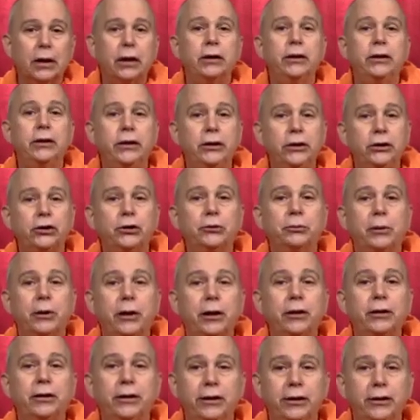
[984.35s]

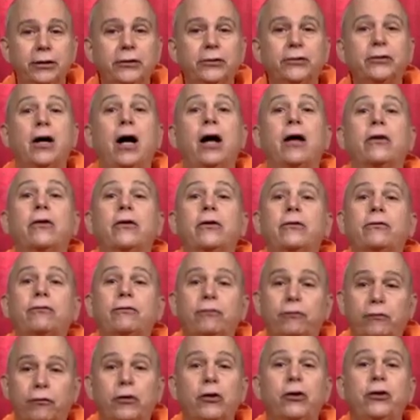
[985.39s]
Ishvara is the
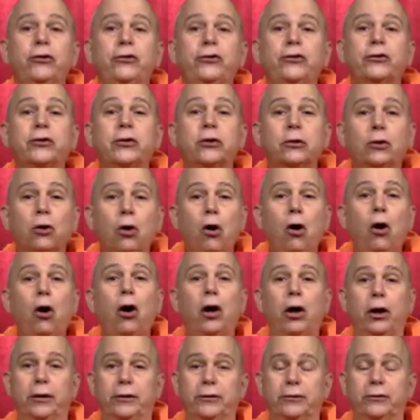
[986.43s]
first
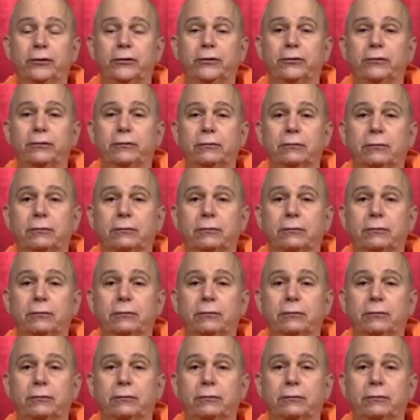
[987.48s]
cause,